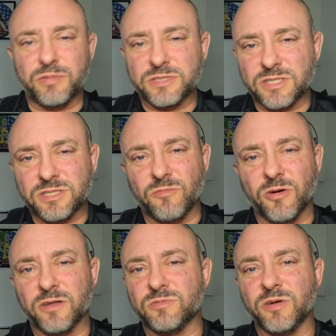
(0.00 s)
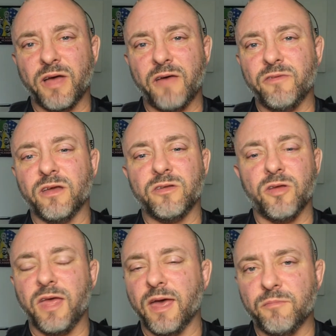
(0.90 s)
position where it's real heavy and
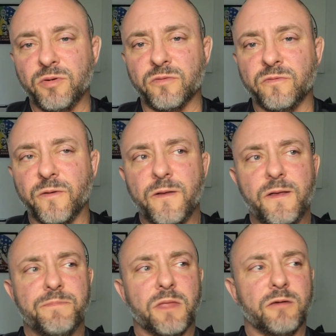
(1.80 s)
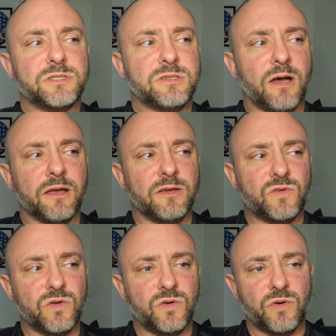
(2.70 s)
you can't move. I was talking
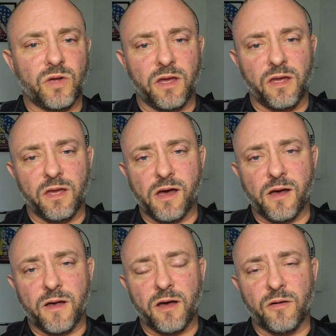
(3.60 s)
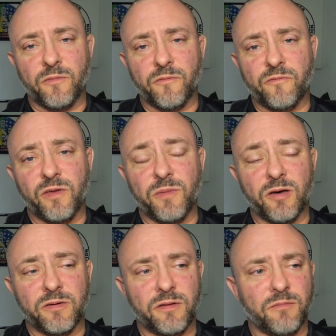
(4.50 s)
to a
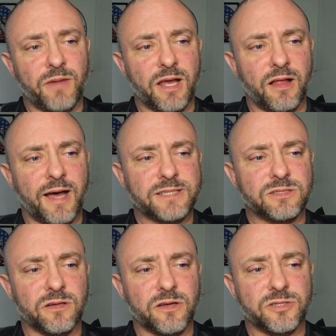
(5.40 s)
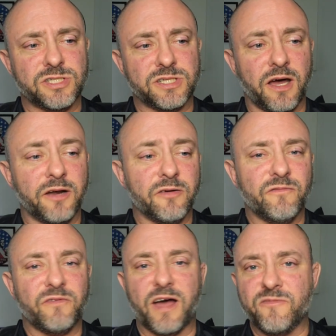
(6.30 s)
female in my class earlier. She's
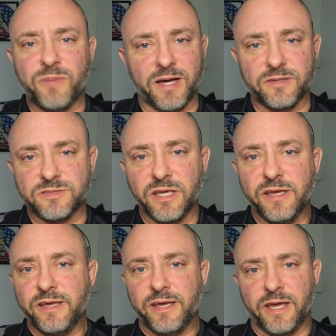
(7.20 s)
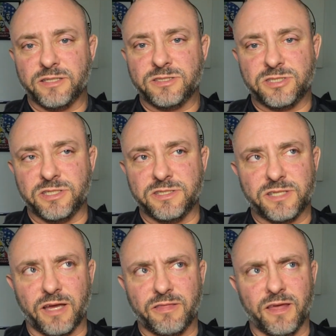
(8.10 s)
105 pounds and
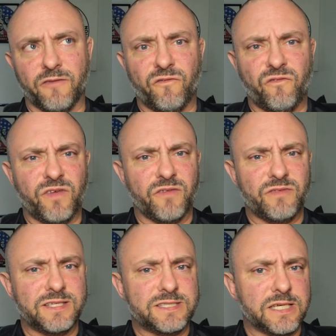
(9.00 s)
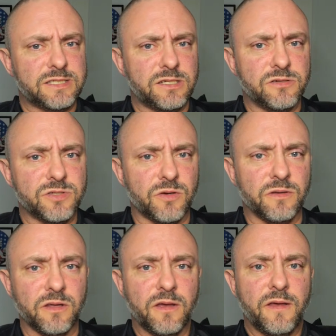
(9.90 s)
she's, I think, 56 years old.